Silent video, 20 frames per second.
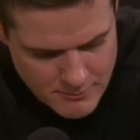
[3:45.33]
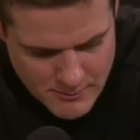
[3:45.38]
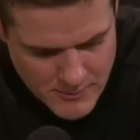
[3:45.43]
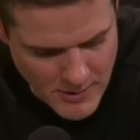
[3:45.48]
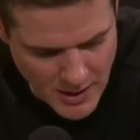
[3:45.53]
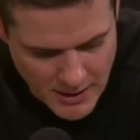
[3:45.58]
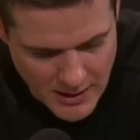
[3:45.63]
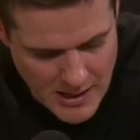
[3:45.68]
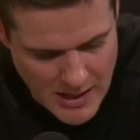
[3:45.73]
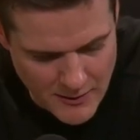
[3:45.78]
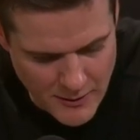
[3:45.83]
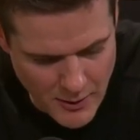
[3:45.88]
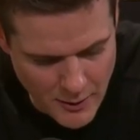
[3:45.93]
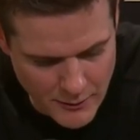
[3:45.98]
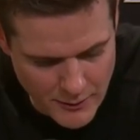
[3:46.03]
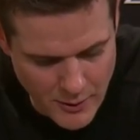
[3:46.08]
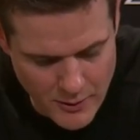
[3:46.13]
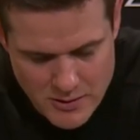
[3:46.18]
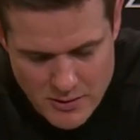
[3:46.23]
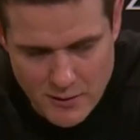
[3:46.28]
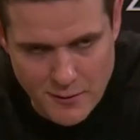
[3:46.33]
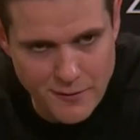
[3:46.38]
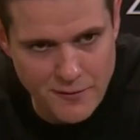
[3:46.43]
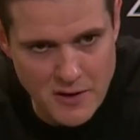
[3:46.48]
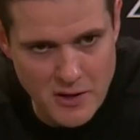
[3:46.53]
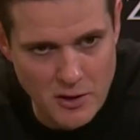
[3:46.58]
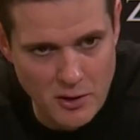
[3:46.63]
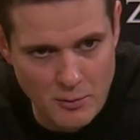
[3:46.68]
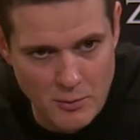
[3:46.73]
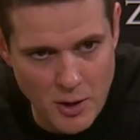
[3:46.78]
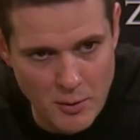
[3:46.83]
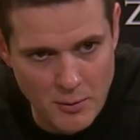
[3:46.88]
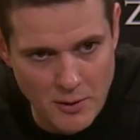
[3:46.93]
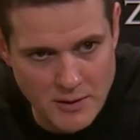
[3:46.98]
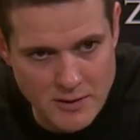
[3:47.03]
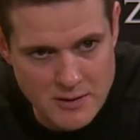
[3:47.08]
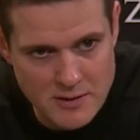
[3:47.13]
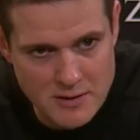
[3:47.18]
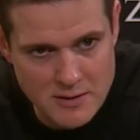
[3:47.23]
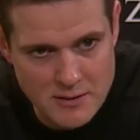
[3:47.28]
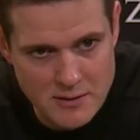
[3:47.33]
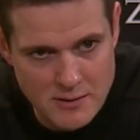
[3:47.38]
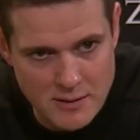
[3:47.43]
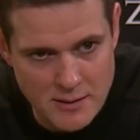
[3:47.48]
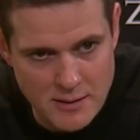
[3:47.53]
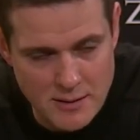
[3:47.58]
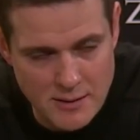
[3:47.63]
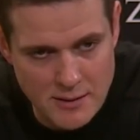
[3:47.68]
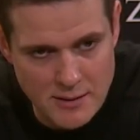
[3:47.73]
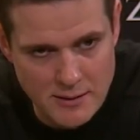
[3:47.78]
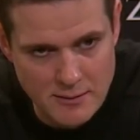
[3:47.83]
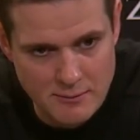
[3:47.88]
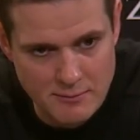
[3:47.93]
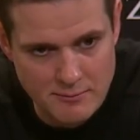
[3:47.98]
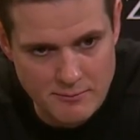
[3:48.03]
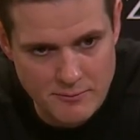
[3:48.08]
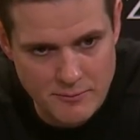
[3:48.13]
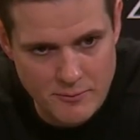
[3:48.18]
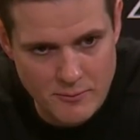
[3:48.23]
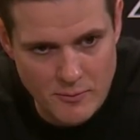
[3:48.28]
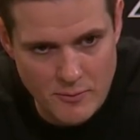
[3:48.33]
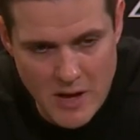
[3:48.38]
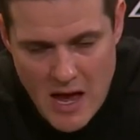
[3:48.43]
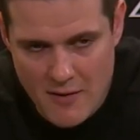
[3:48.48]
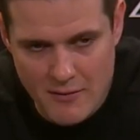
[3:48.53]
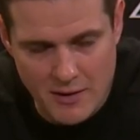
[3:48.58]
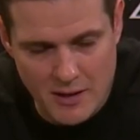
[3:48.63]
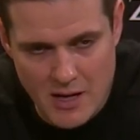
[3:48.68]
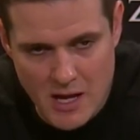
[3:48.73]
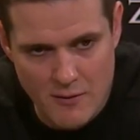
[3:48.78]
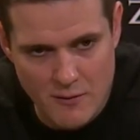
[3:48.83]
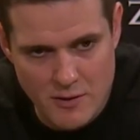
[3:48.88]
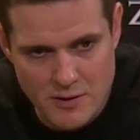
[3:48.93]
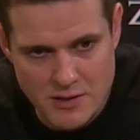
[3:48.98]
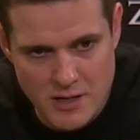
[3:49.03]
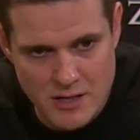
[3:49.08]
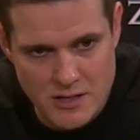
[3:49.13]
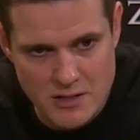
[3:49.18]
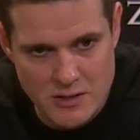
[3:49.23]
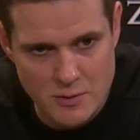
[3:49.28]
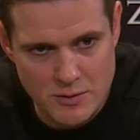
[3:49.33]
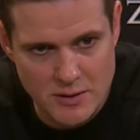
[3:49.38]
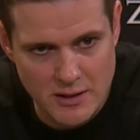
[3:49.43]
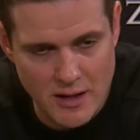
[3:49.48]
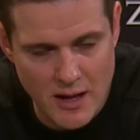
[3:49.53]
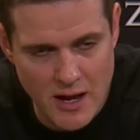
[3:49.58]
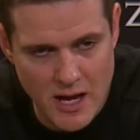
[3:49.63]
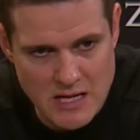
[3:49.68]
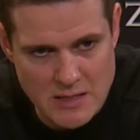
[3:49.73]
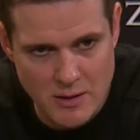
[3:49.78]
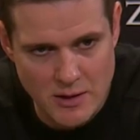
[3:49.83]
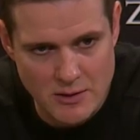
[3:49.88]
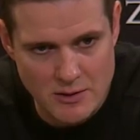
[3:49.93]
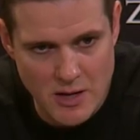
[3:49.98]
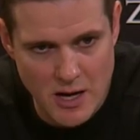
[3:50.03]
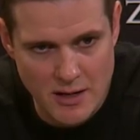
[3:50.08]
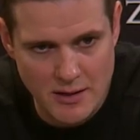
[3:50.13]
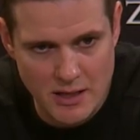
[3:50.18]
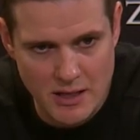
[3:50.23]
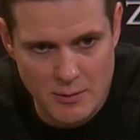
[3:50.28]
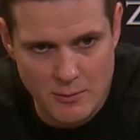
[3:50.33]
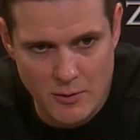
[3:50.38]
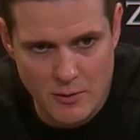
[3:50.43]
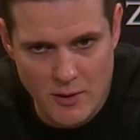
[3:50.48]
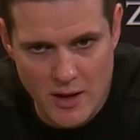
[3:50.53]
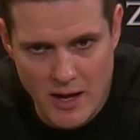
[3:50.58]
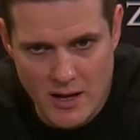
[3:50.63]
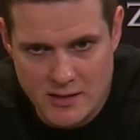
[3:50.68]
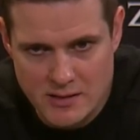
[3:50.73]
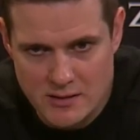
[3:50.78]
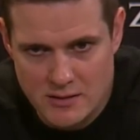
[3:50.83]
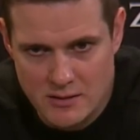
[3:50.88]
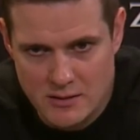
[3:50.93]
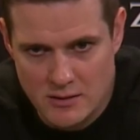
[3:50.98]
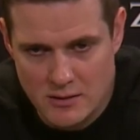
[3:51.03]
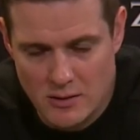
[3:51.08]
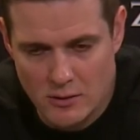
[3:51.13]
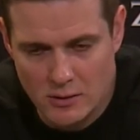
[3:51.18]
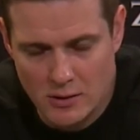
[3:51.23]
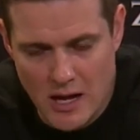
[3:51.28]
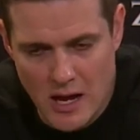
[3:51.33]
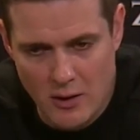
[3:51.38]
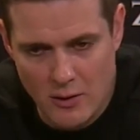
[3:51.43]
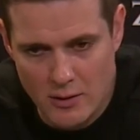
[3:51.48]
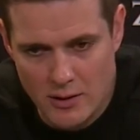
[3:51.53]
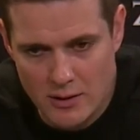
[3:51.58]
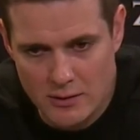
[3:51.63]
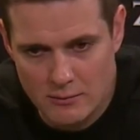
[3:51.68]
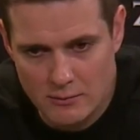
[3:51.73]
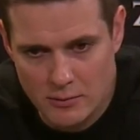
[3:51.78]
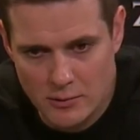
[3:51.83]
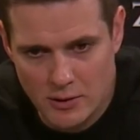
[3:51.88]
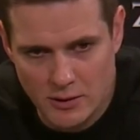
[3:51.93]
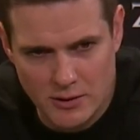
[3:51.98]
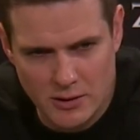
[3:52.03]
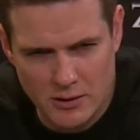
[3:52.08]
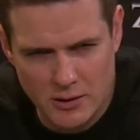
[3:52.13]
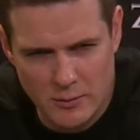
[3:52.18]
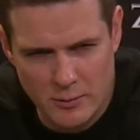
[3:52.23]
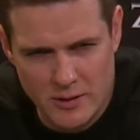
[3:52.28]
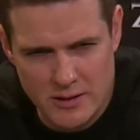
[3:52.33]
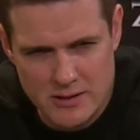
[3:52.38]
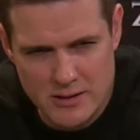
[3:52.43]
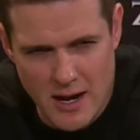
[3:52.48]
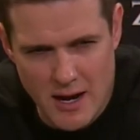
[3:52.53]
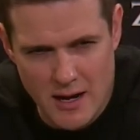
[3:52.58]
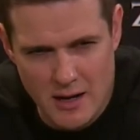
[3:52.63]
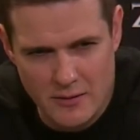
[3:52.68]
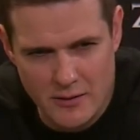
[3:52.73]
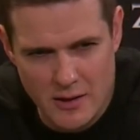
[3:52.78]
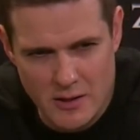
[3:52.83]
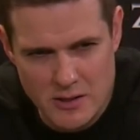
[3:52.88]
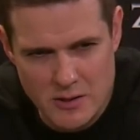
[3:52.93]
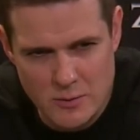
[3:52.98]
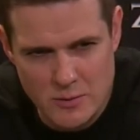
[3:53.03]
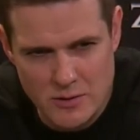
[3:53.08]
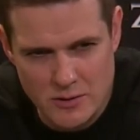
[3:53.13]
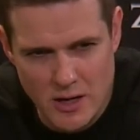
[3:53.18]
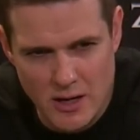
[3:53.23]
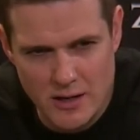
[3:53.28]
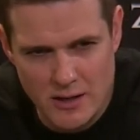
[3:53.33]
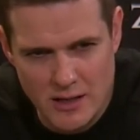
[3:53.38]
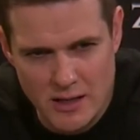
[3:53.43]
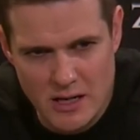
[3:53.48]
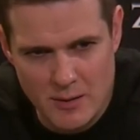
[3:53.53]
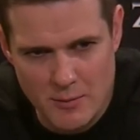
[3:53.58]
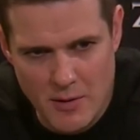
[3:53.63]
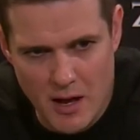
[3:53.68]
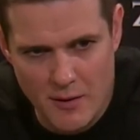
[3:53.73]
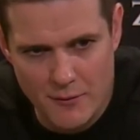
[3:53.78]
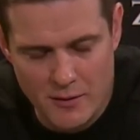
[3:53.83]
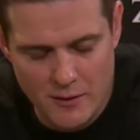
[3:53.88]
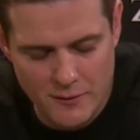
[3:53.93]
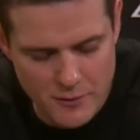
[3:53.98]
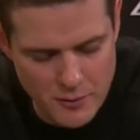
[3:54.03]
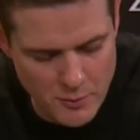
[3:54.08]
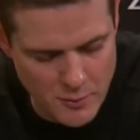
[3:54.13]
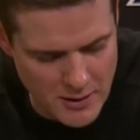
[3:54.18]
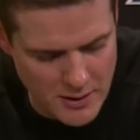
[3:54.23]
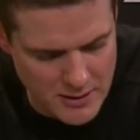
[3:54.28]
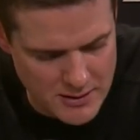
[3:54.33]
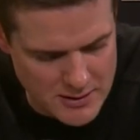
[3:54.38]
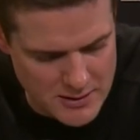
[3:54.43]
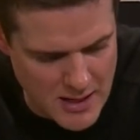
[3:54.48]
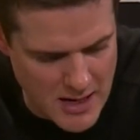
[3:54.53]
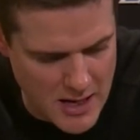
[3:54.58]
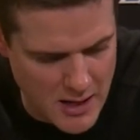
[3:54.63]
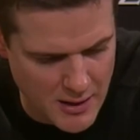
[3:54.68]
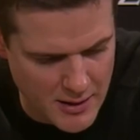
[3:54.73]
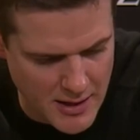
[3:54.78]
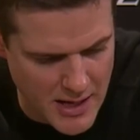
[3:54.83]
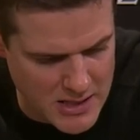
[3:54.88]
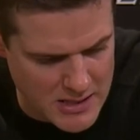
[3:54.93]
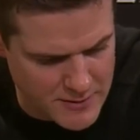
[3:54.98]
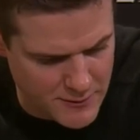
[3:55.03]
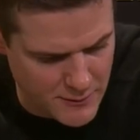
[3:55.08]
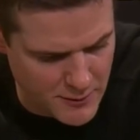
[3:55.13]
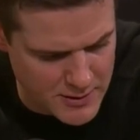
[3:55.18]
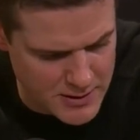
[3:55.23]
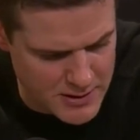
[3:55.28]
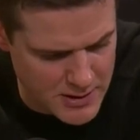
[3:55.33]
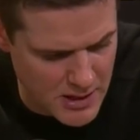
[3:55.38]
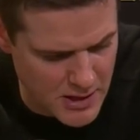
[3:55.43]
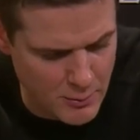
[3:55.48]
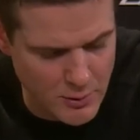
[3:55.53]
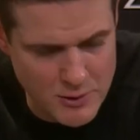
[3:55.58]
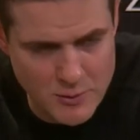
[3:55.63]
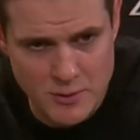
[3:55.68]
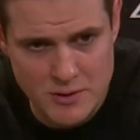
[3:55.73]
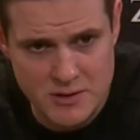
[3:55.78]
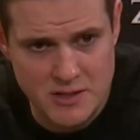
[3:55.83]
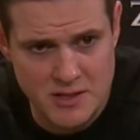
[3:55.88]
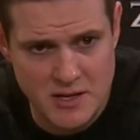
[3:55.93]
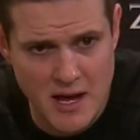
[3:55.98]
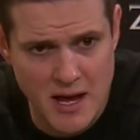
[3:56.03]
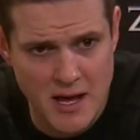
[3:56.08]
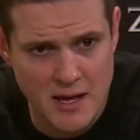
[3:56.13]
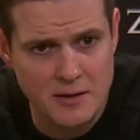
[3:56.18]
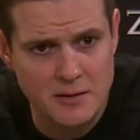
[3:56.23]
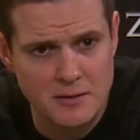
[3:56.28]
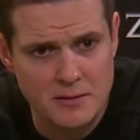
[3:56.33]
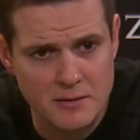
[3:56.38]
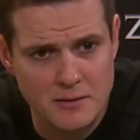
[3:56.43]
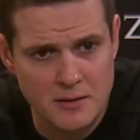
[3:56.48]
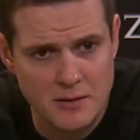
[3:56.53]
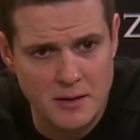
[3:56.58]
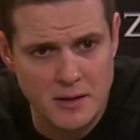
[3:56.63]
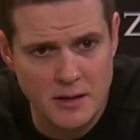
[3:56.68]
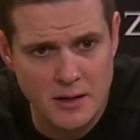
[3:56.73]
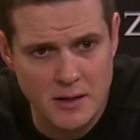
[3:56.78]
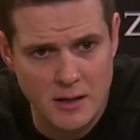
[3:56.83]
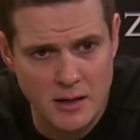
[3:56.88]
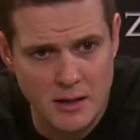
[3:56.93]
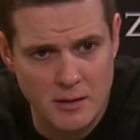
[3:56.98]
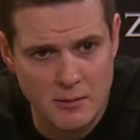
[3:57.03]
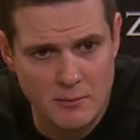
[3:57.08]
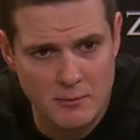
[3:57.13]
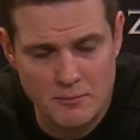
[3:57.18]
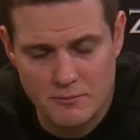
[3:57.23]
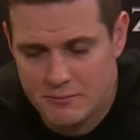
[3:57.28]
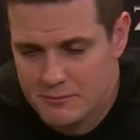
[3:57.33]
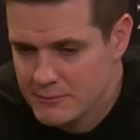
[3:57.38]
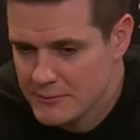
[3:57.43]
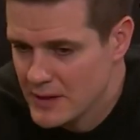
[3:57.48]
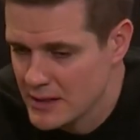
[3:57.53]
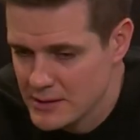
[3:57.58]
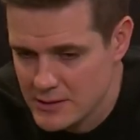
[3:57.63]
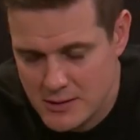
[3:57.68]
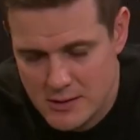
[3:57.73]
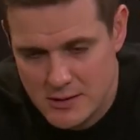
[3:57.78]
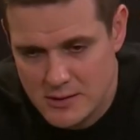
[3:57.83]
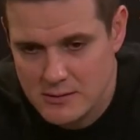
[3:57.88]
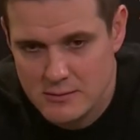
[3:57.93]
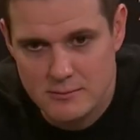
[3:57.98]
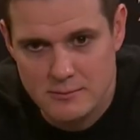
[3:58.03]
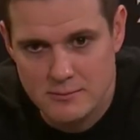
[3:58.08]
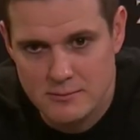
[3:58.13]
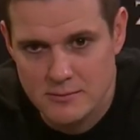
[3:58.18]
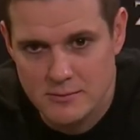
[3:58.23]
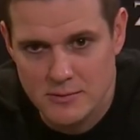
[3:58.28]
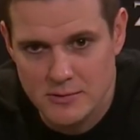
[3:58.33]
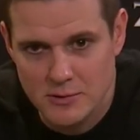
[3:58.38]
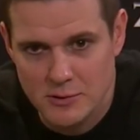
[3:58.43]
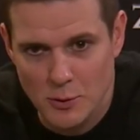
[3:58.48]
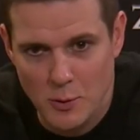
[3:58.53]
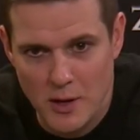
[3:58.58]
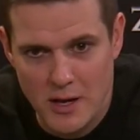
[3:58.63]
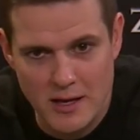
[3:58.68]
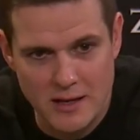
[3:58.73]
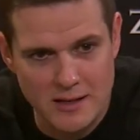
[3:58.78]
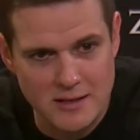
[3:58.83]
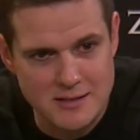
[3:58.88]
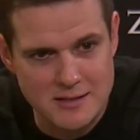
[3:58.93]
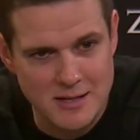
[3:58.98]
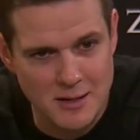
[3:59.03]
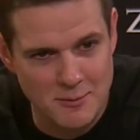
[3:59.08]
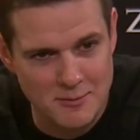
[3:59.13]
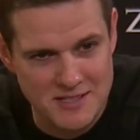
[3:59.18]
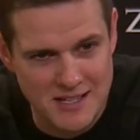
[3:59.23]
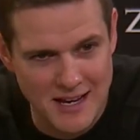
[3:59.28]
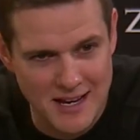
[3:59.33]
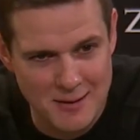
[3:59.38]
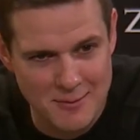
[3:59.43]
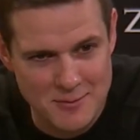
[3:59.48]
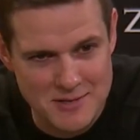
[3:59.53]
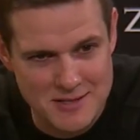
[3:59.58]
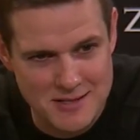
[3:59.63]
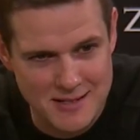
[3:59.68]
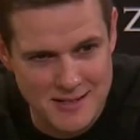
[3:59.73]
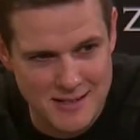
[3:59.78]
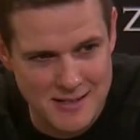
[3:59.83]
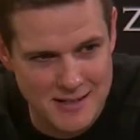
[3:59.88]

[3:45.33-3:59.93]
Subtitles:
again, those are feel moments, having conversations with the guys about trying to get him a rest. You know, Lowry looked a little bit tired there, so we tried to get him out for a few minutes. Colin asked for a sub, which was denied. It's just the way it is sometimes.